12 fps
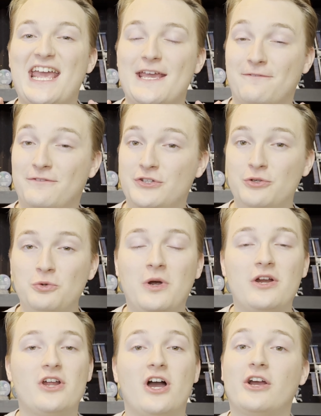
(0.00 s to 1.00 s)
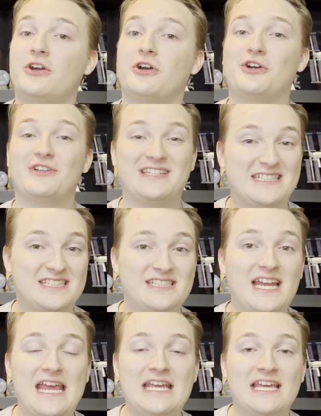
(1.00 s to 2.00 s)
If you are not currently
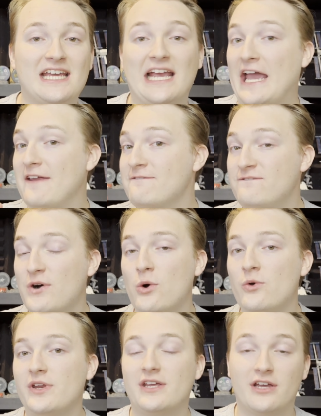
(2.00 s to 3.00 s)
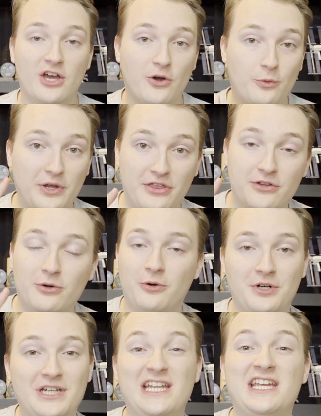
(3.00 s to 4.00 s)
staking and voting with your
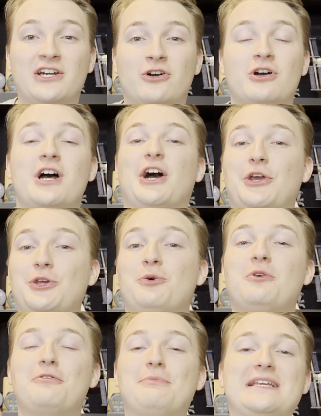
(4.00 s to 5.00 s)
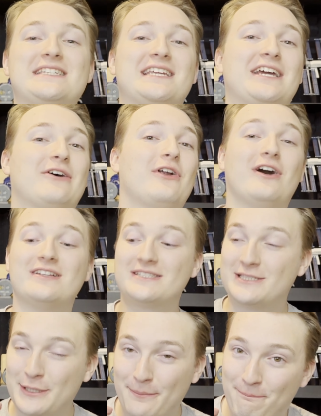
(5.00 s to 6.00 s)
Neo, you are missing out on
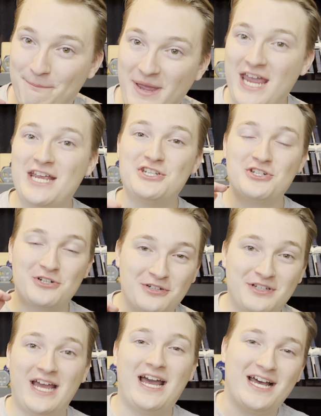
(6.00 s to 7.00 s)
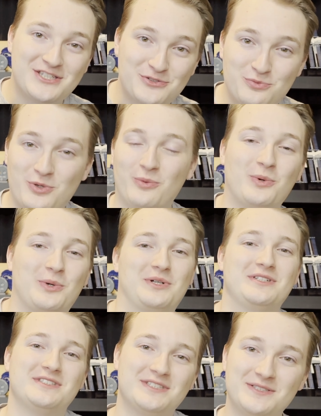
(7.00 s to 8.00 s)
some major gas
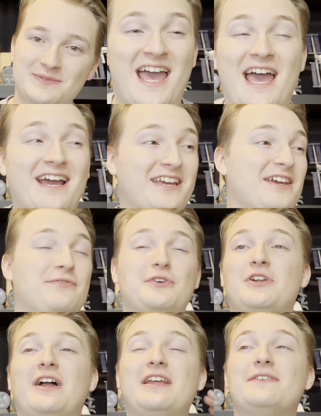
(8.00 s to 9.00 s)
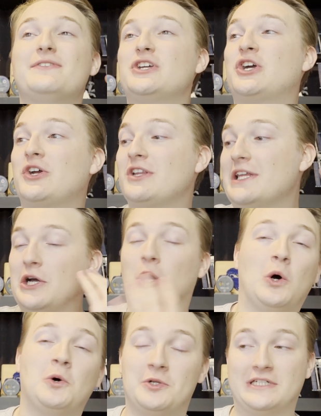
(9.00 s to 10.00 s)
rewards. Heck, if you're not even currently
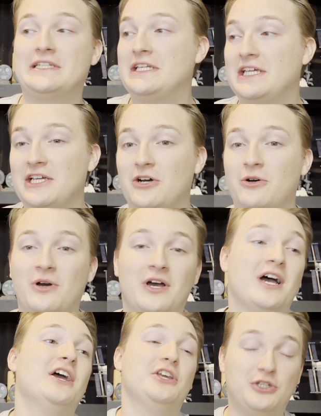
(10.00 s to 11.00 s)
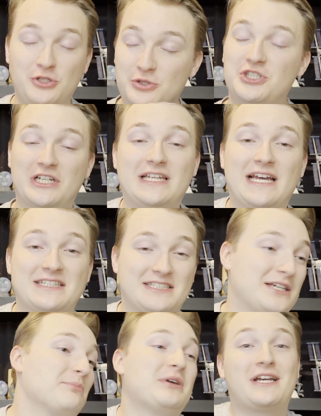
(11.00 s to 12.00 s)
holding Neo, you should get
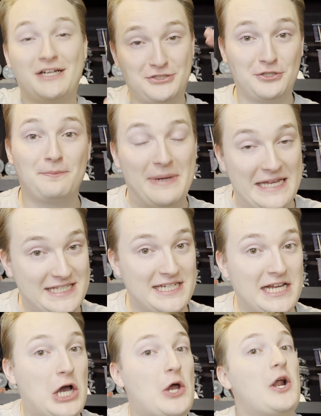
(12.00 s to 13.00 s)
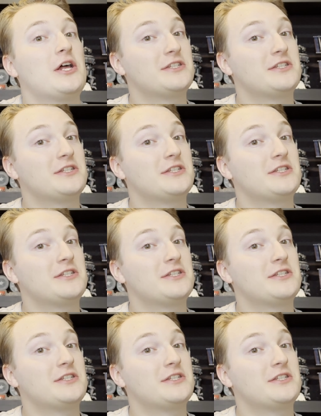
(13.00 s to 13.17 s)
some because you're missing out on